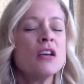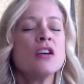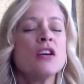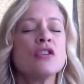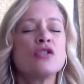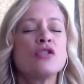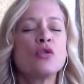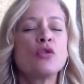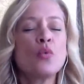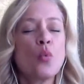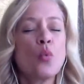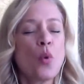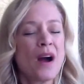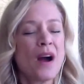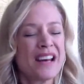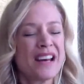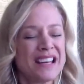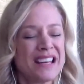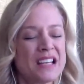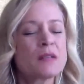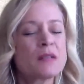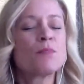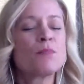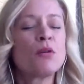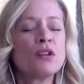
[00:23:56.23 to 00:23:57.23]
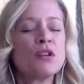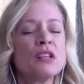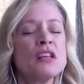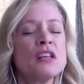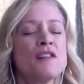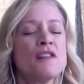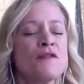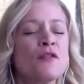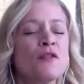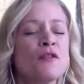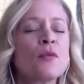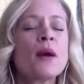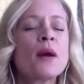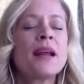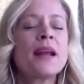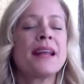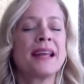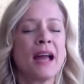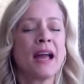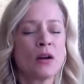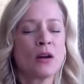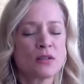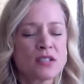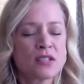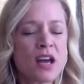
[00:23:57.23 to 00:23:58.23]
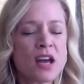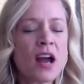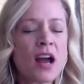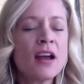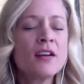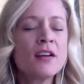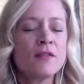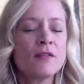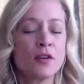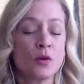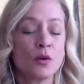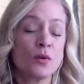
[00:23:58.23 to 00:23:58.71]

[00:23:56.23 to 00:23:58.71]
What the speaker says: to what is proliferating outside of you,